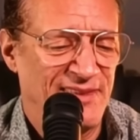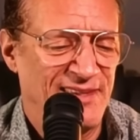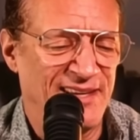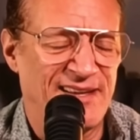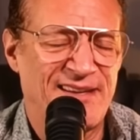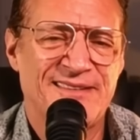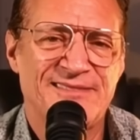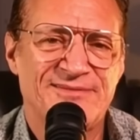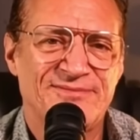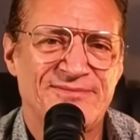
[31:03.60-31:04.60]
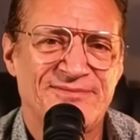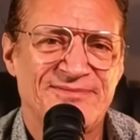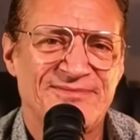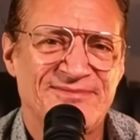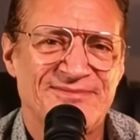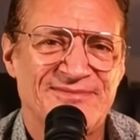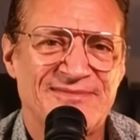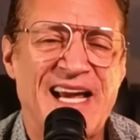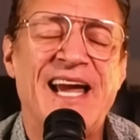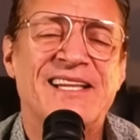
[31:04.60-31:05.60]
Ugh.
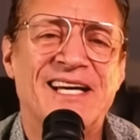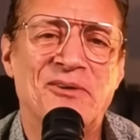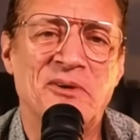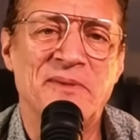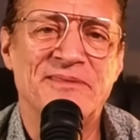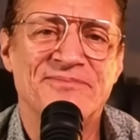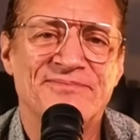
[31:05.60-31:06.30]
I hate that woman.